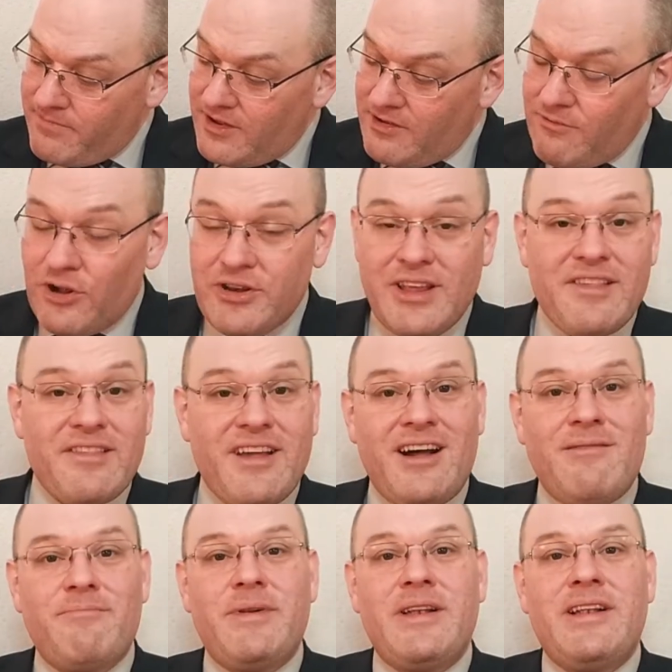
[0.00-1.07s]
One
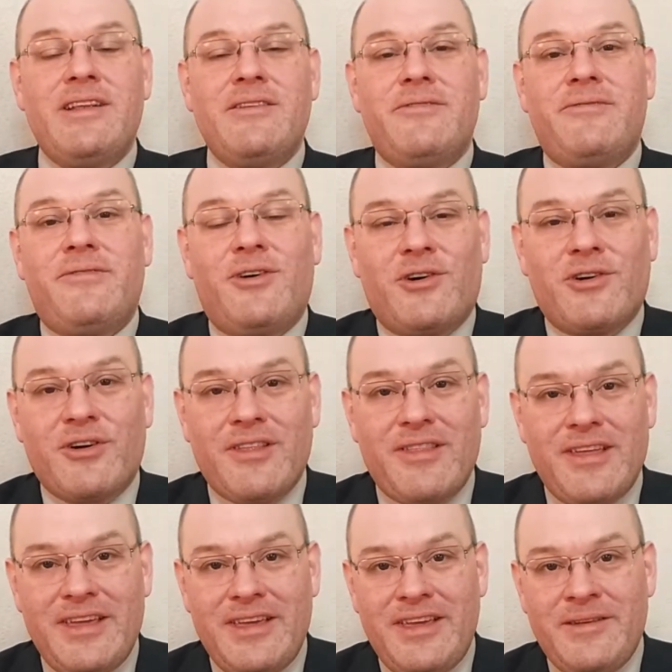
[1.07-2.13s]
example for
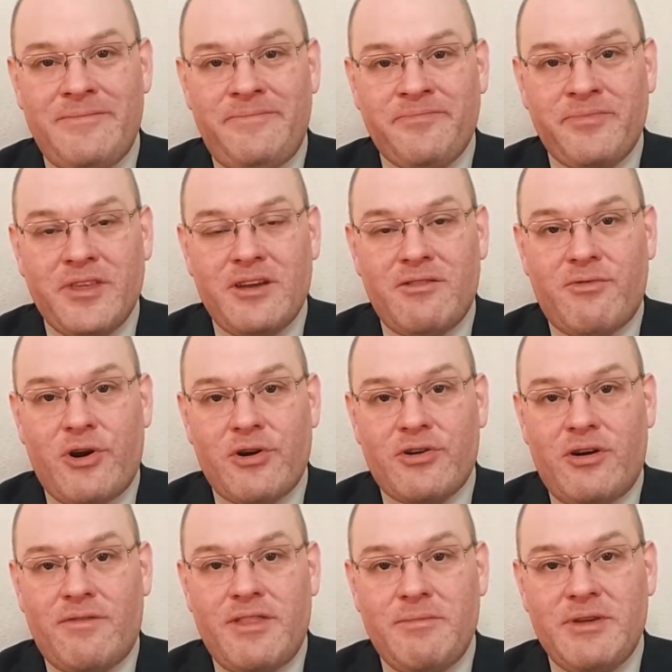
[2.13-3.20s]
the work
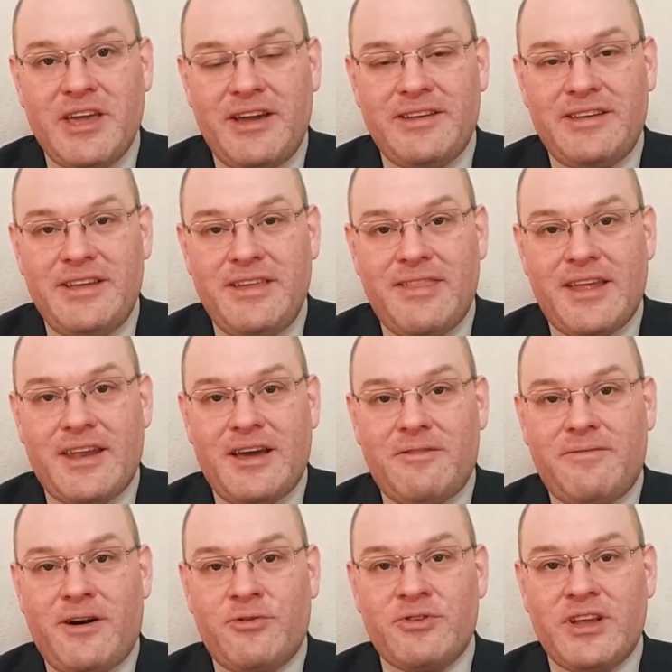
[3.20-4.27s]
of the BIT that I
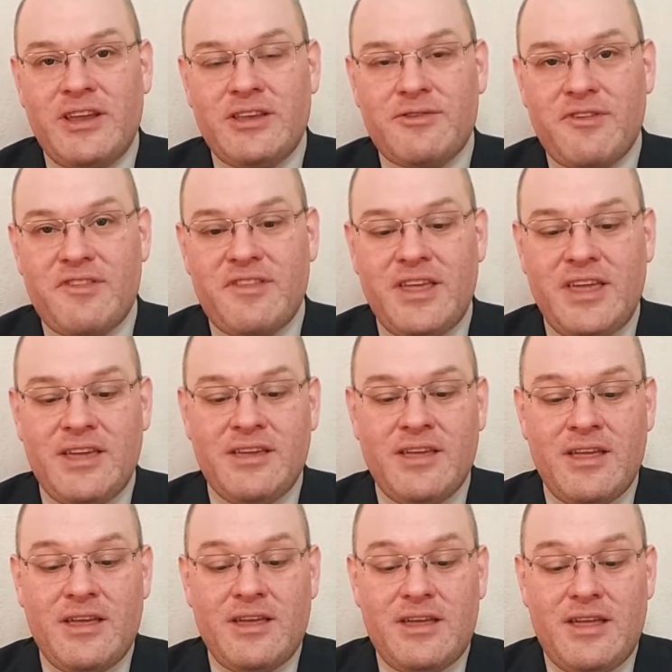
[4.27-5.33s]
found
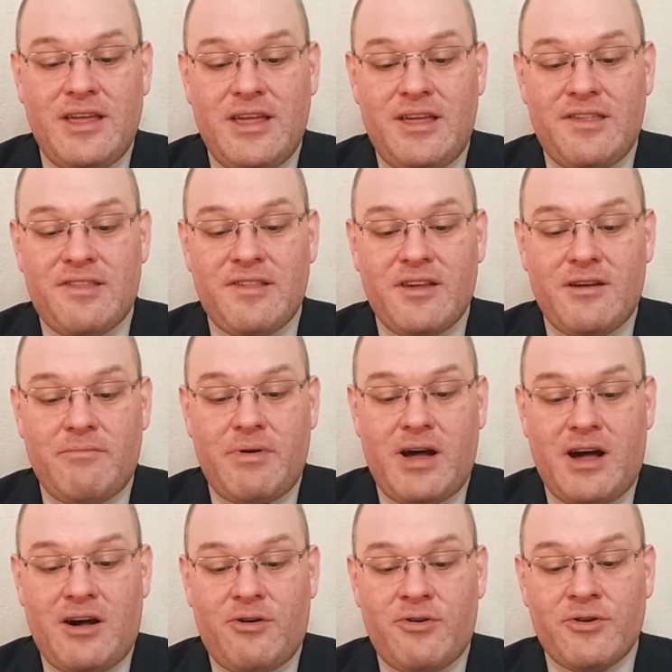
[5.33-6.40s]
interesting is
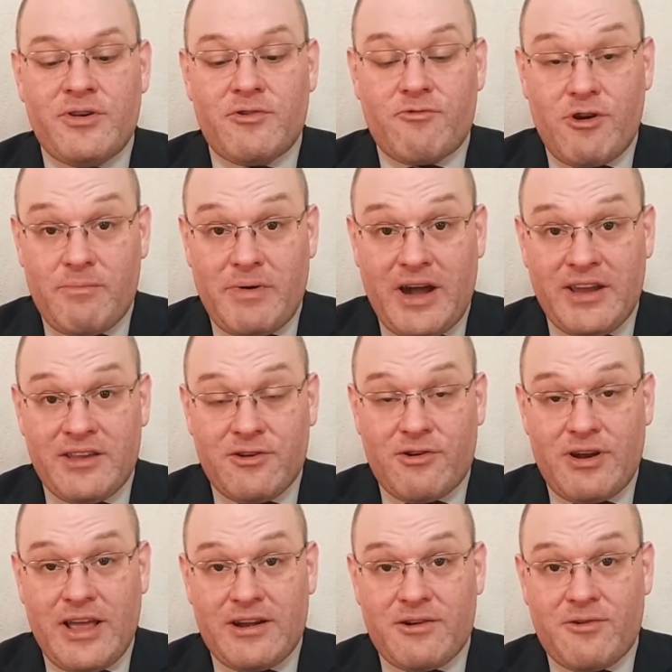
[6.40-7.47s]
about
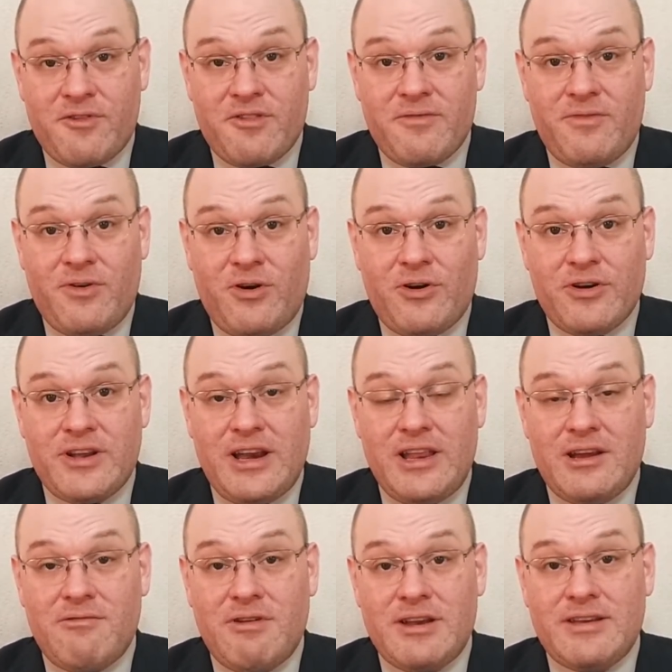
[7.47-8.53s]
reminder letters for
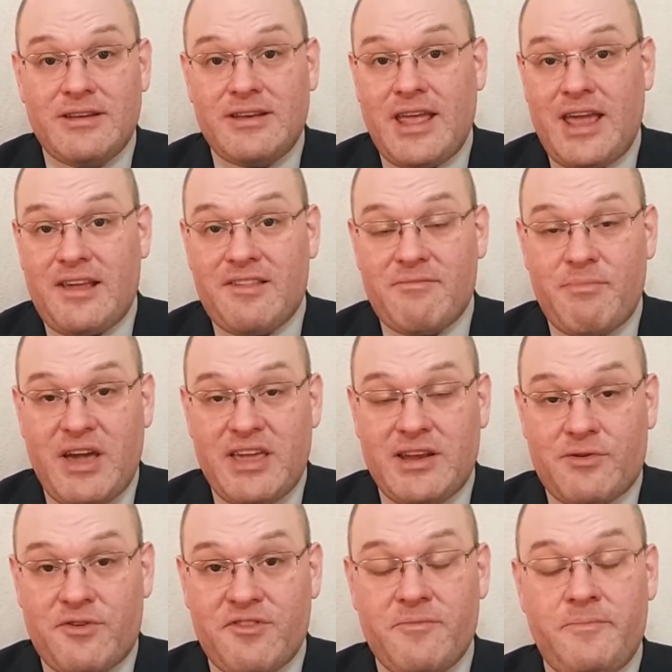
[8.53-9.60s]
delinquent
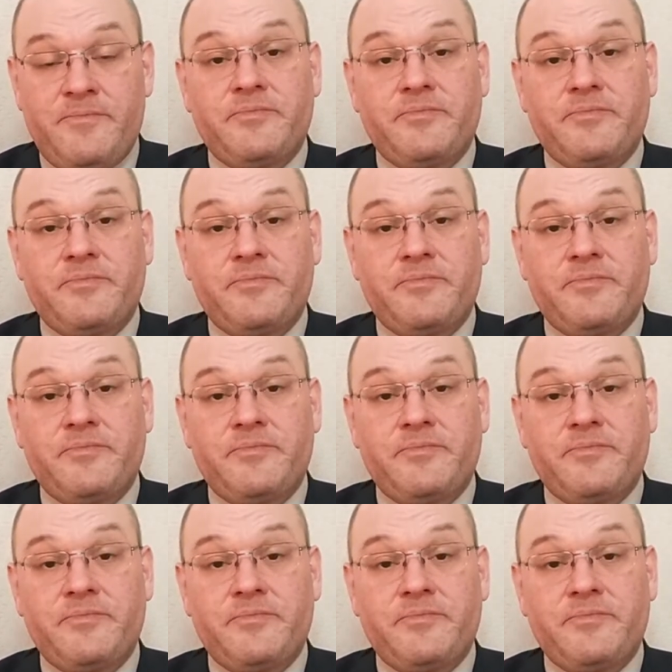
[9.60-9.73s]
taxpayers.